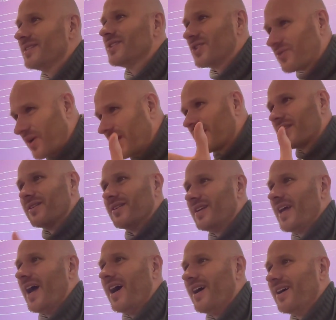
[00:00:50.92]
Strengthen,
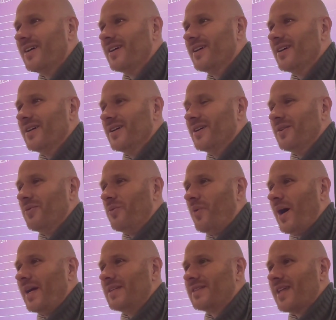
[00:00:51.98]
yeah.
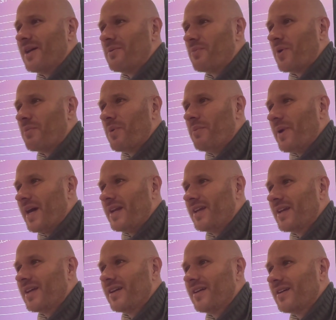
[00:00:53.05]
Why is that
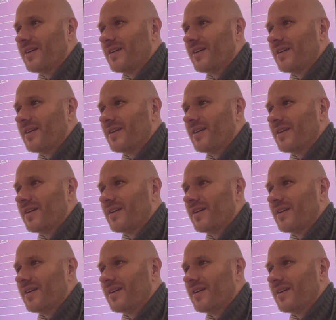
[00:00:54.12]
problematic?